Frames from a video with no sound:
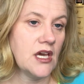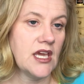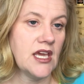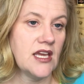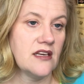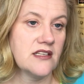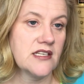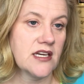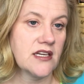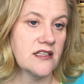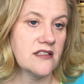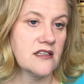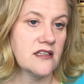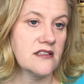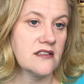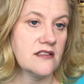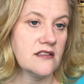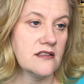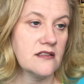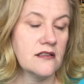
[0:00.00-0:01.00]
hate
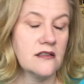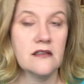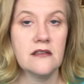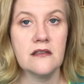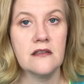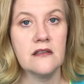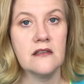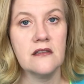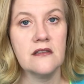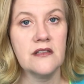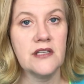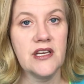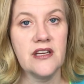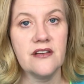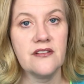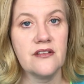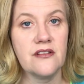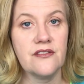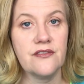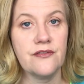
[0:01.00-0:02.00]
taxes.
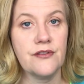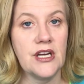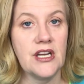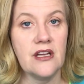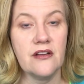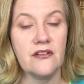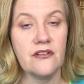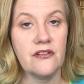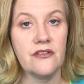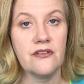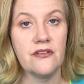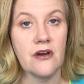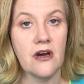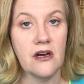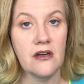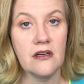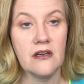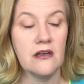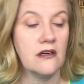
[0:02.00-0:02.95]
Taxes freaking suck.